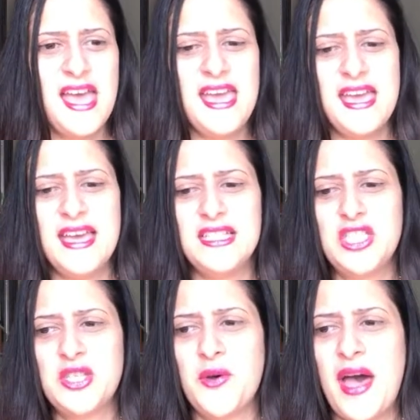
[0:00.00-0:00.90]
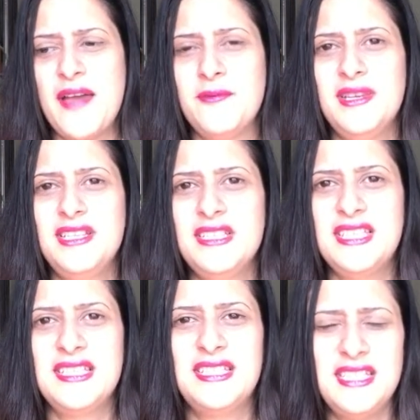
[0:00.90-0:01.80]
And so I went
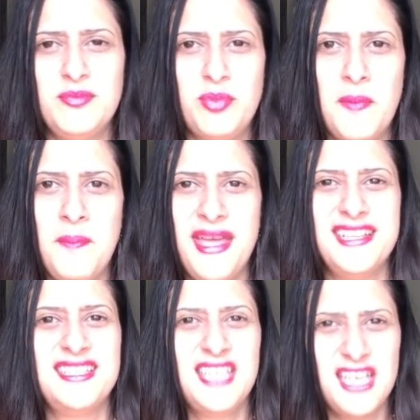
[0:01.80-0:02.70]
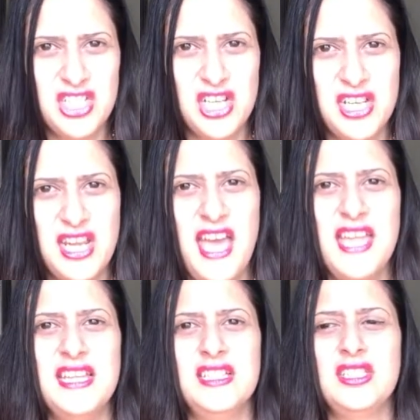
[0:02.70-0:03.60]
into deep meditation
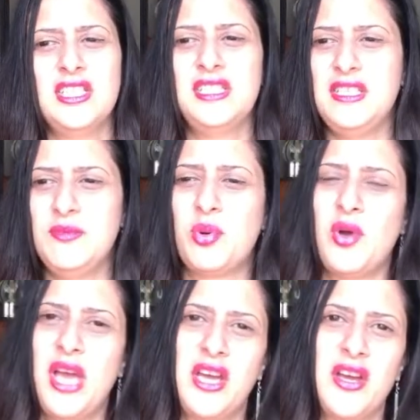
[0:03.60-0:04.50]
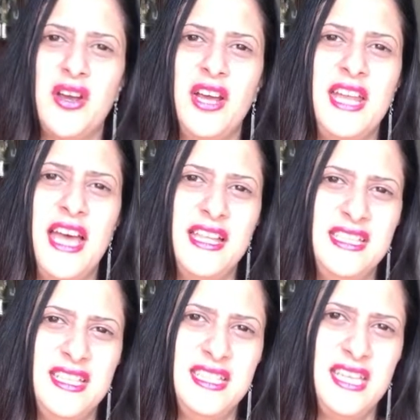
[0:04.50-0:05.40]
and into deep prayer and had
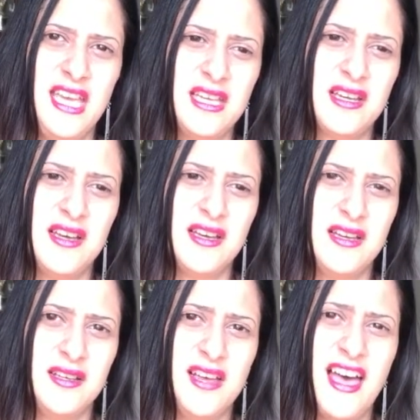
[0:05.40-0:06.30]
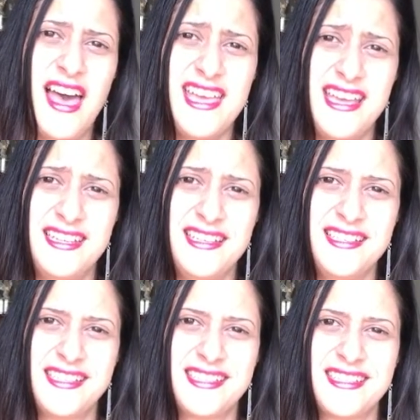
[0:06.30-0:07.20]
to take a
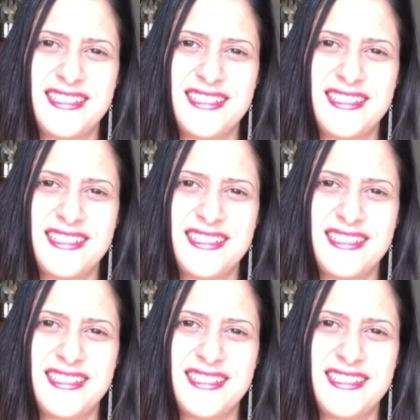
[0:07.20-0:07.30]
hiatus.